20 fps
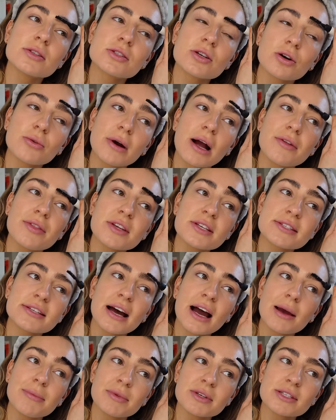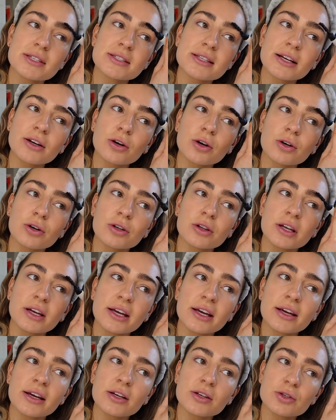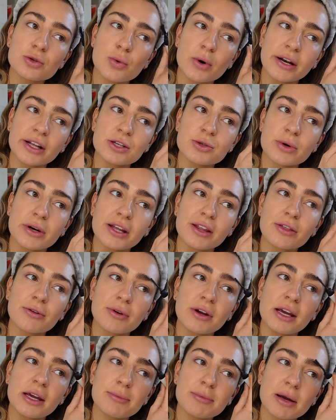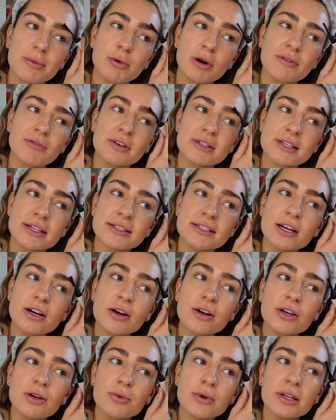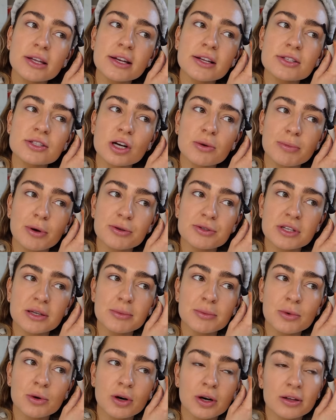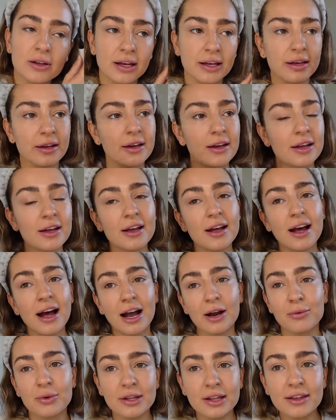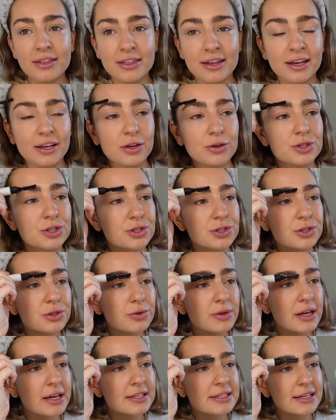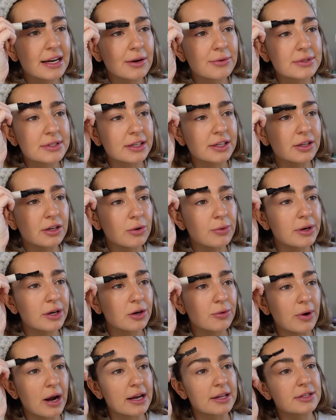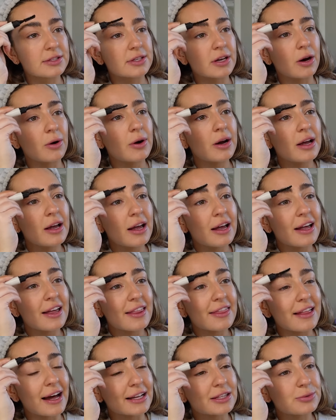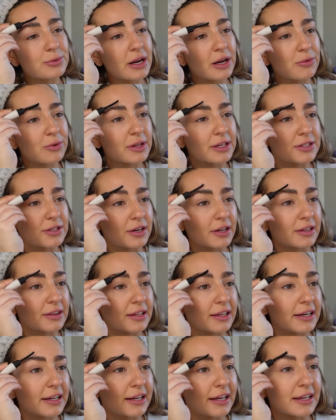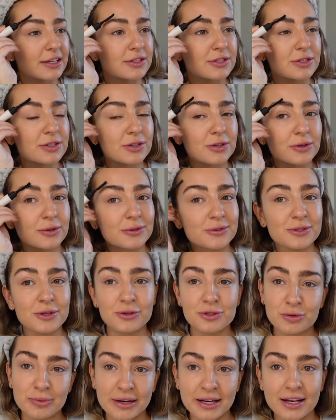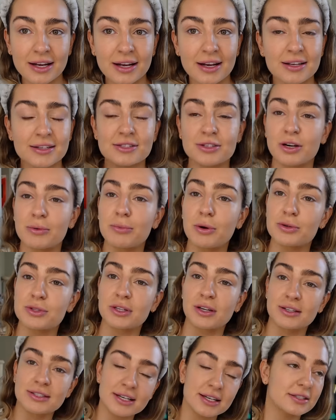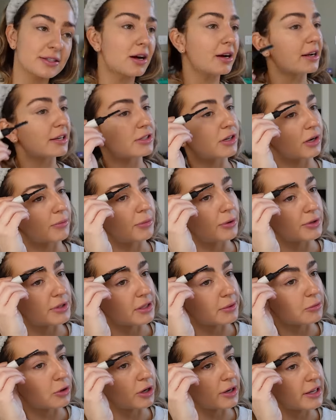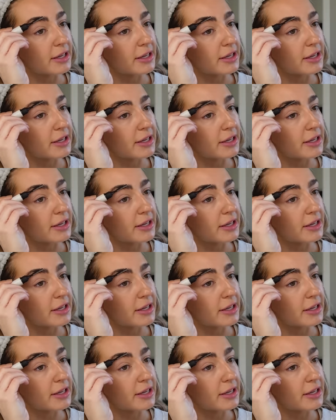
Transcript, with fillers: so around this time, this is like early 2023, my boyfriend's like, Taryn, you really need to start posting more. Like, I really think you should do this. And I was like, you know what, you're right. So that's when I really started leaning into social media. I started posting on TikTok, I started posting more on